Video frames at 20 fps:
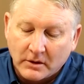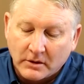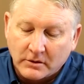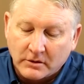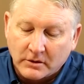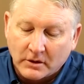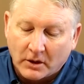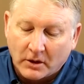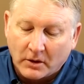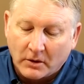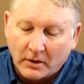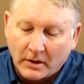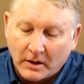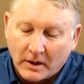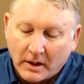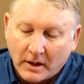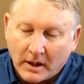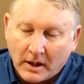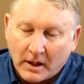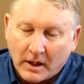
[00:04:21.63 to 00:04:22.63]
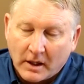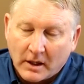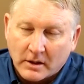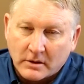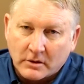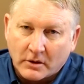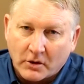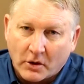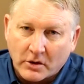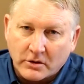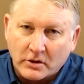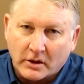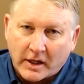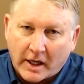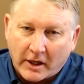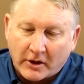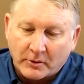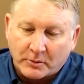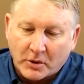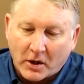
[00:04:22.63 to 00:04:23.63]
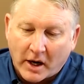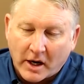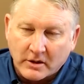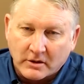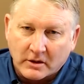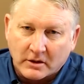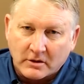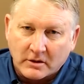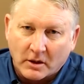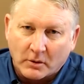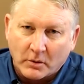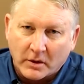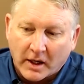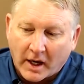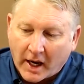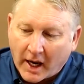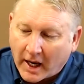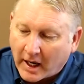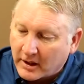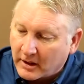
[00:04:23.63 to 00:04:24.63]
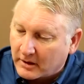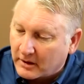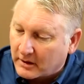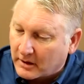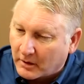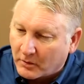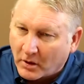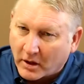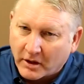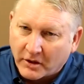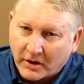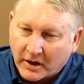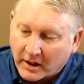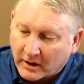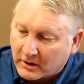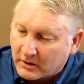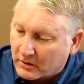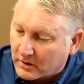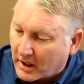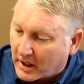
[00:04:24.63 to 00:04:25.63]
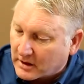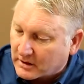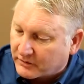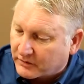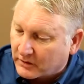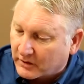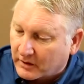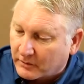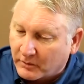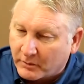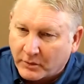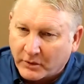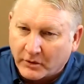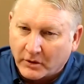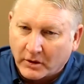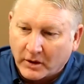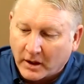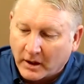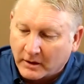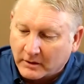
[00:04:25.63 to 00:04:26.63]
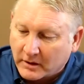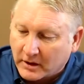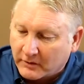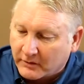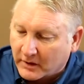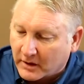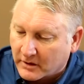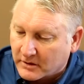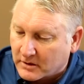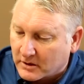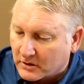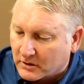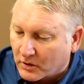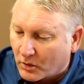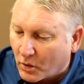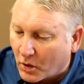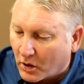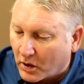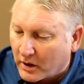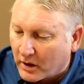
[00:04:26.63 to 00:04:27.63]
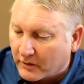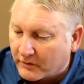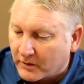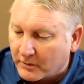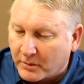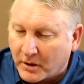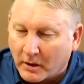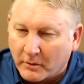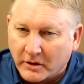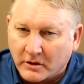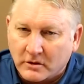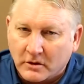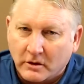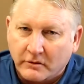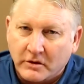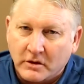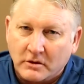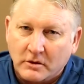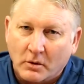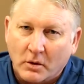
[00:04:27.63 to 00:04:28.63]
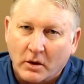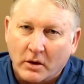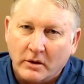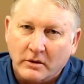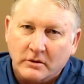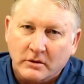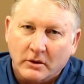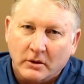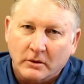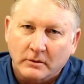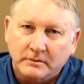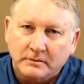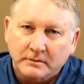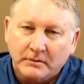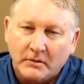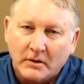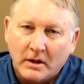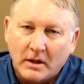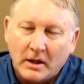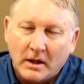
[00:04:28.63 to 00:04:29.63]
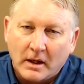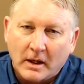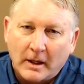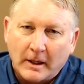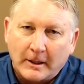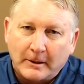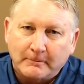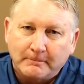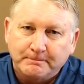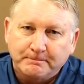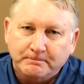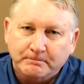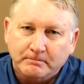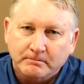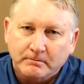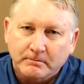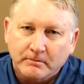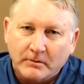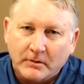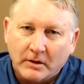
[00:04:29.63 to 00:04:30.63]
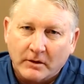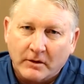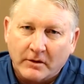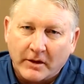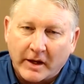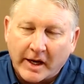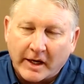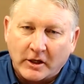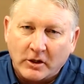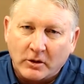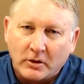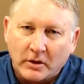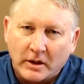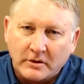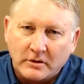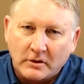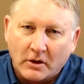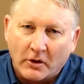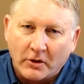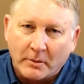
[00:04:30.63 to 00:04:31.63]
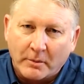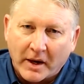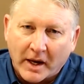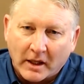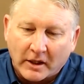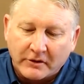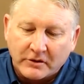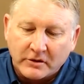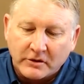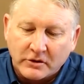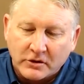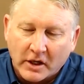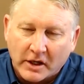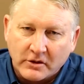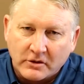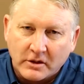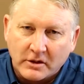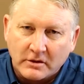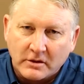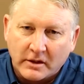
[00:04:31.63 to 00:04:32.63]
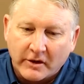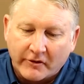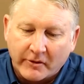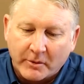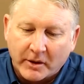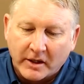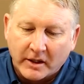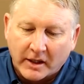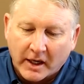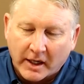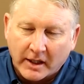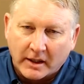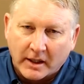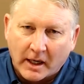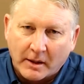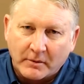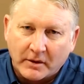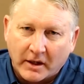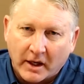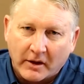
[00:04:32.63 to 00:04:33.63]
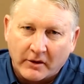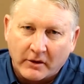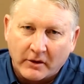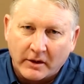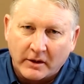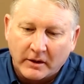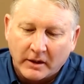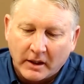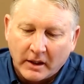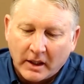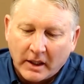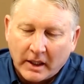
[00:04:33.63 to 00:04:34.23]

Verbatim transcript: So so those are kind of the projects that we had, and I want to thank you guys for for uh, giving us this award of the Public Service Award. So um, thank you. It's all the bailiffs and judges and everybody kind of came together and